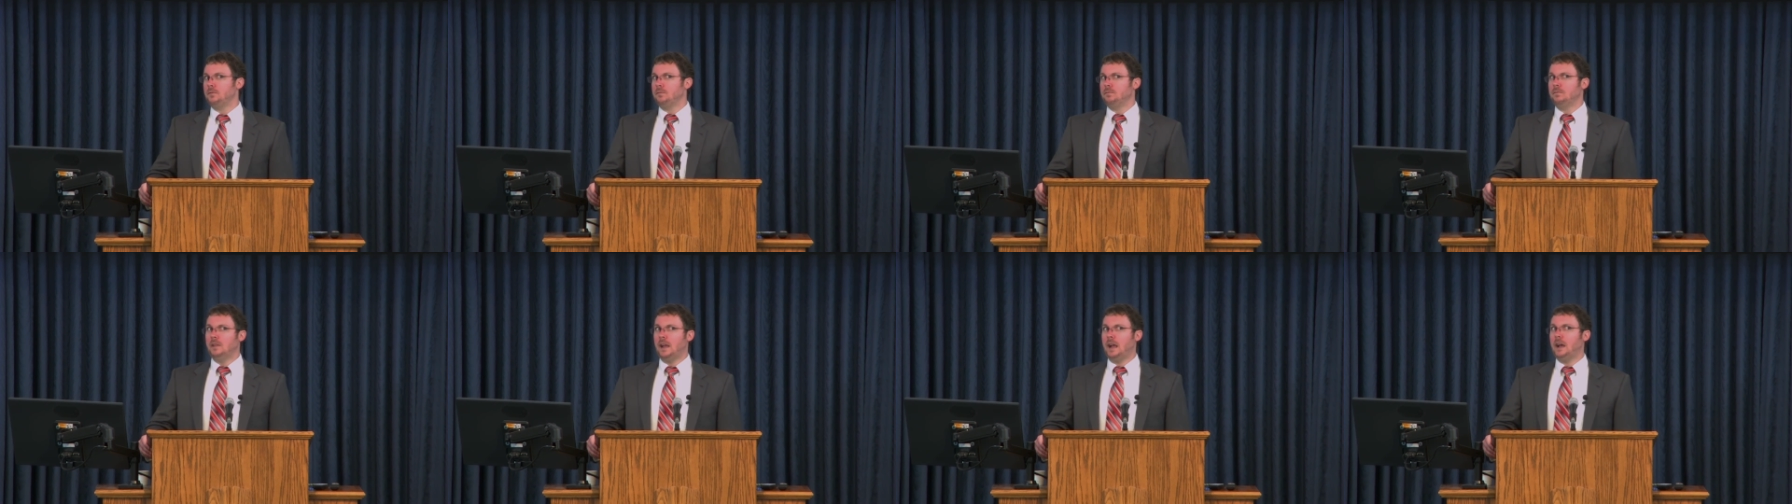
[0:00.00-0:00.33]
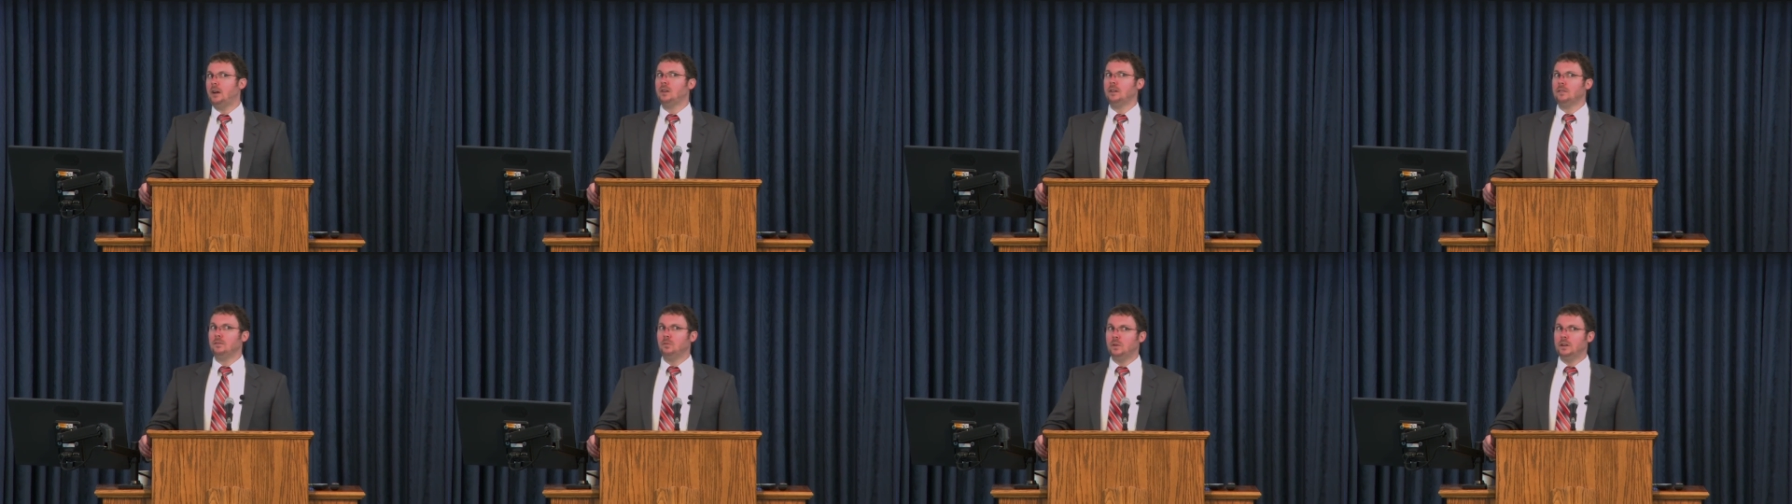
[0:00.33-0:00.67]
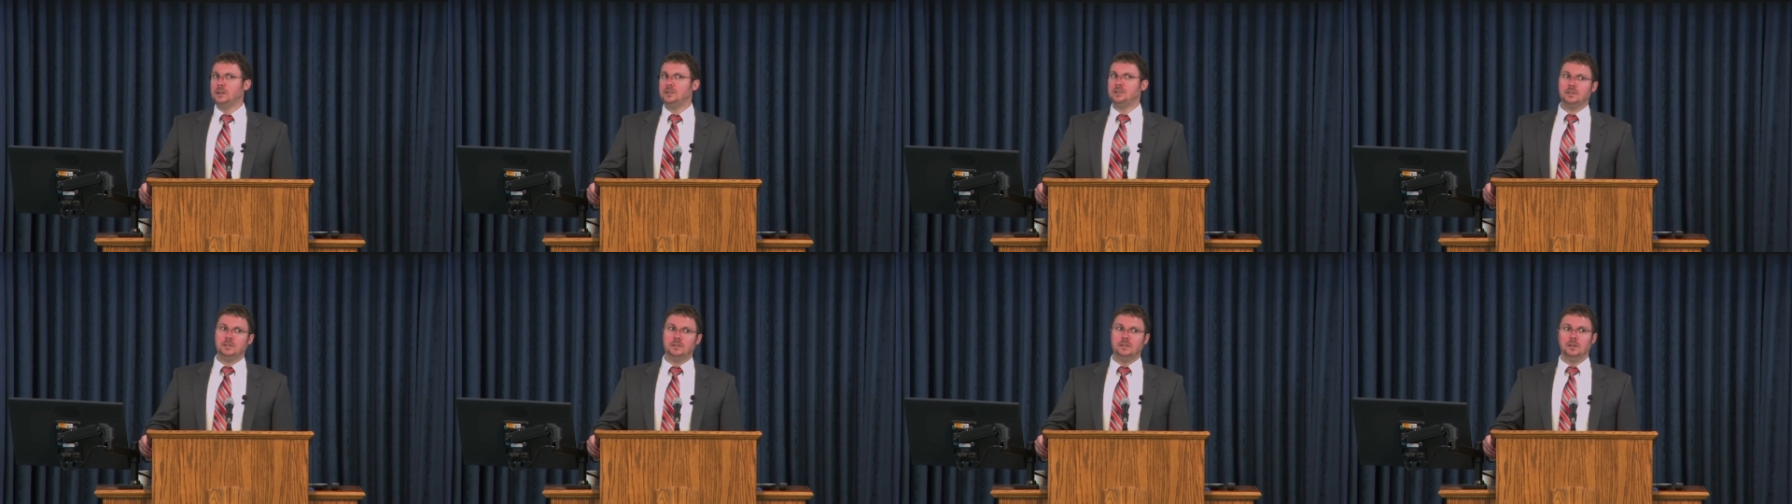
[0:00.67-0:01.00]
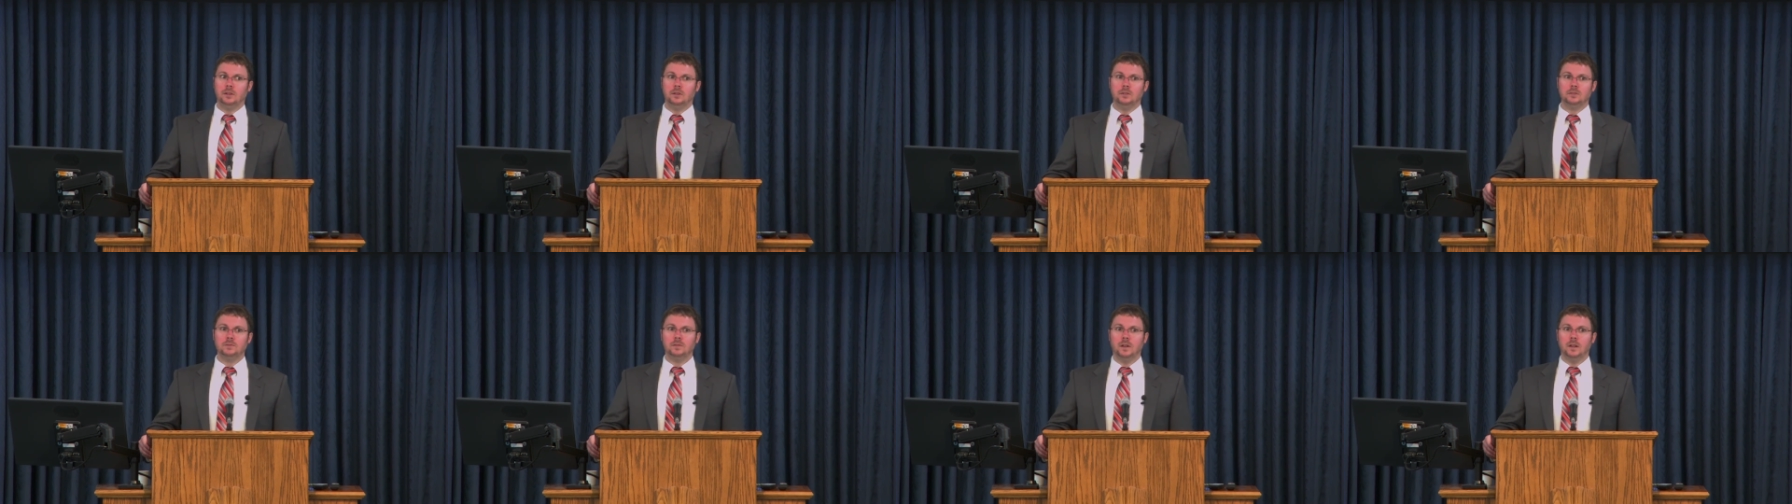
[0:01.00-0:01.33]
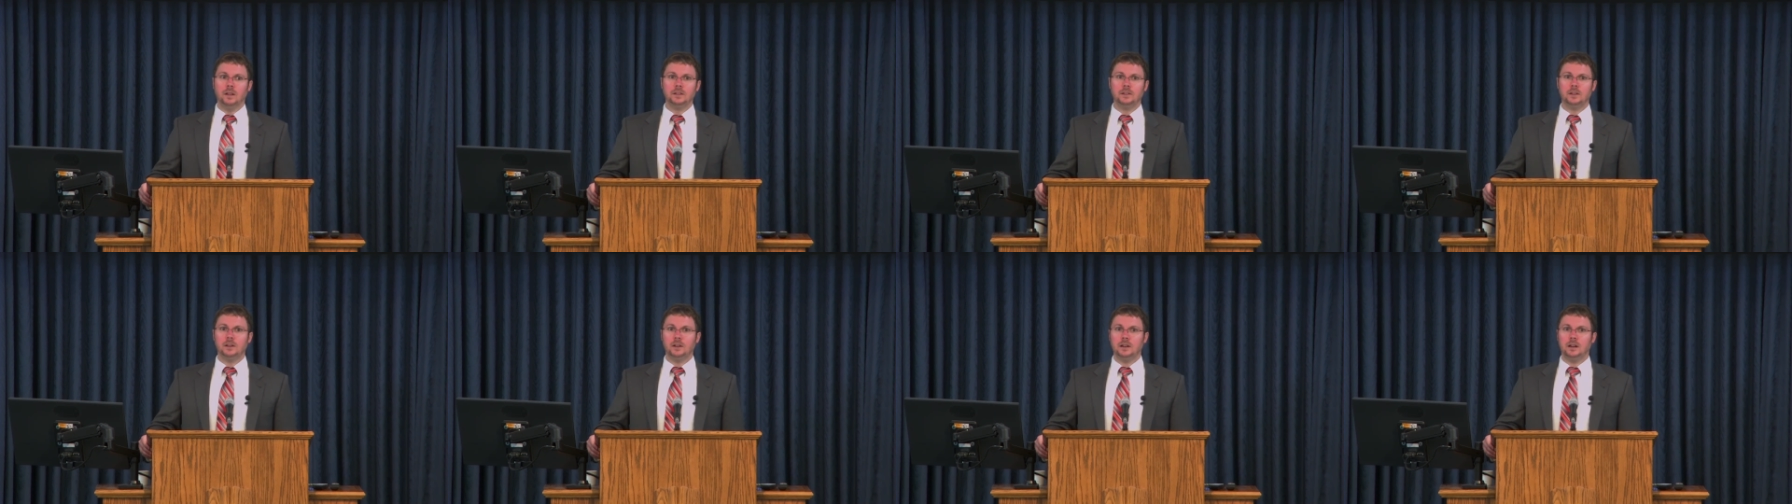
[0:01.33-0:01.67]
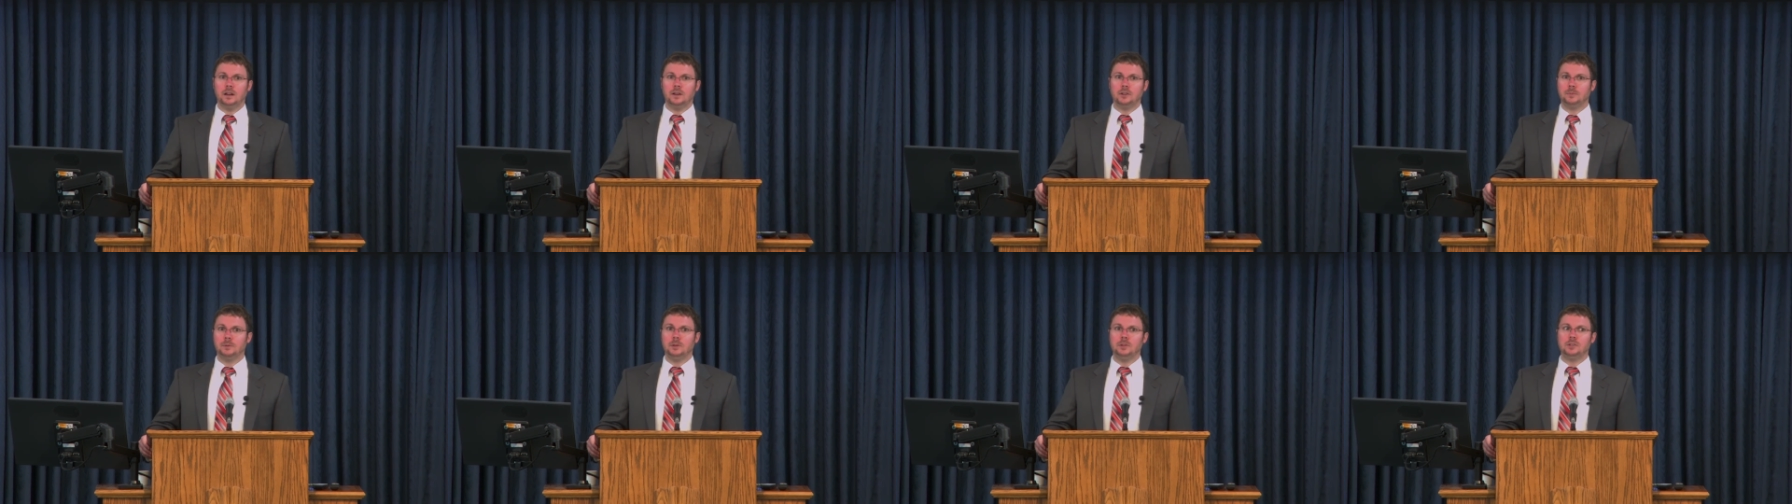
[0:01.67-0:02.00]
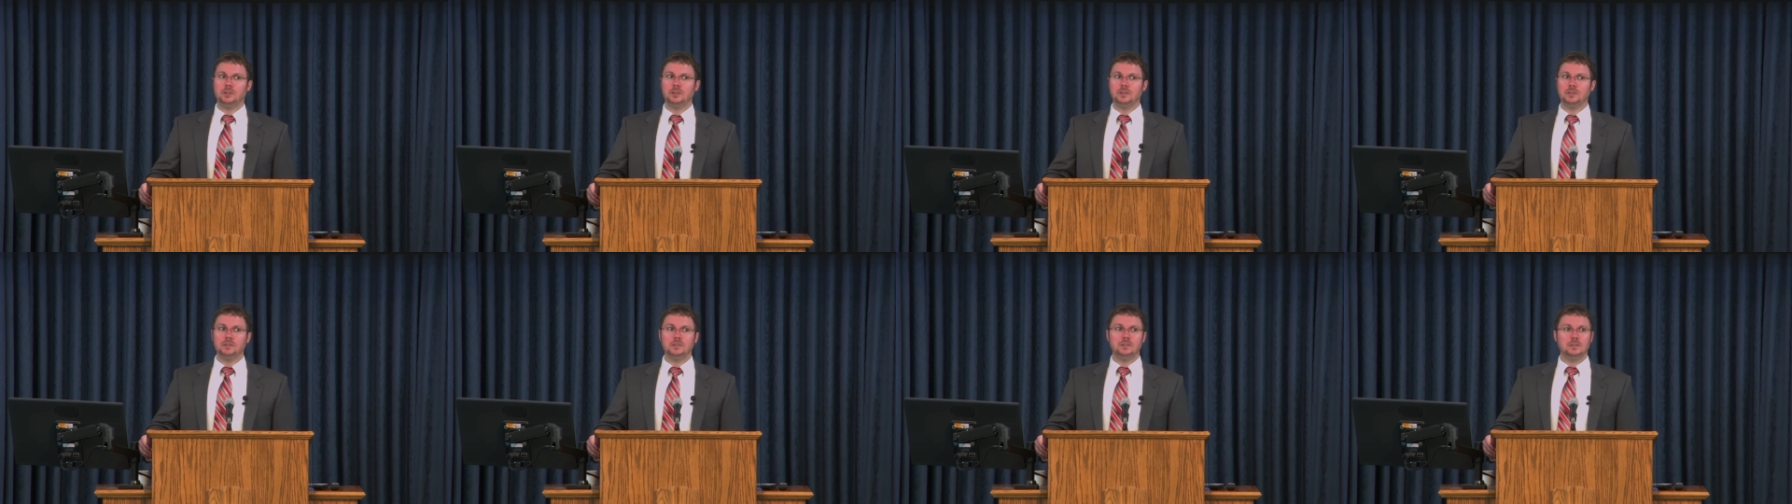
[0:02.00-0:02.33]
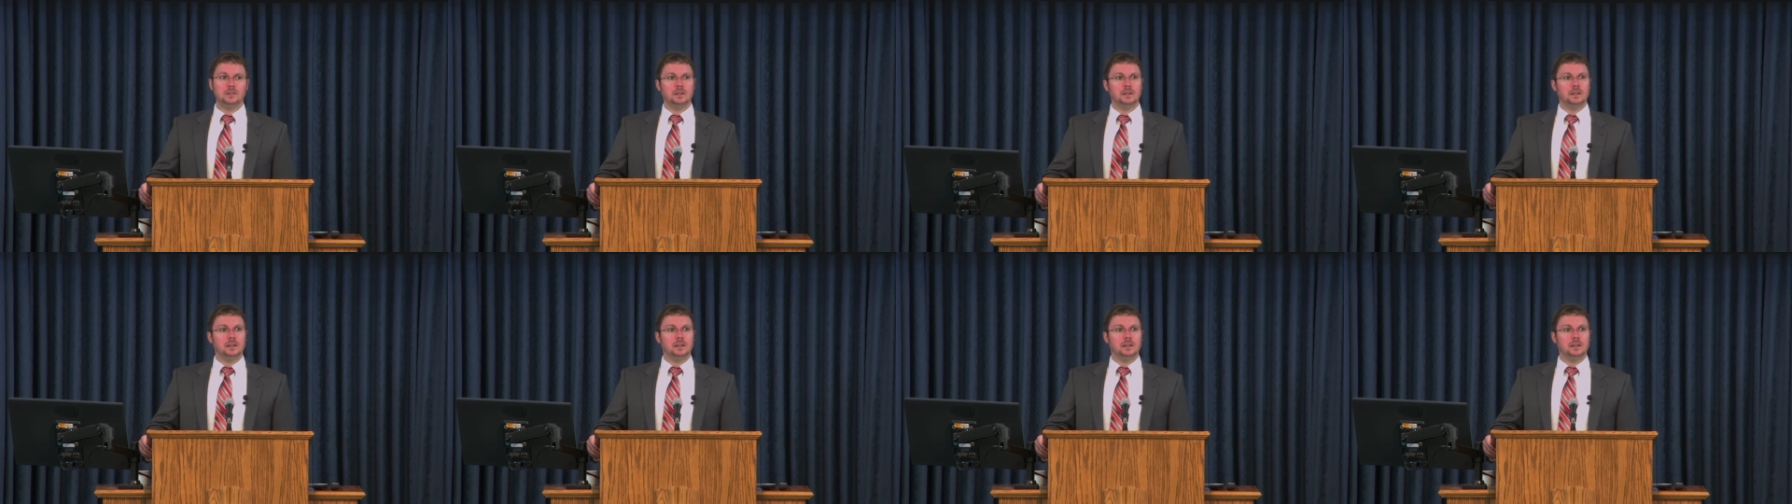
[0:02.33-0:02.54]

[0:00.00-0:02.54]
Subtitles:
out of which those voluntary contributions,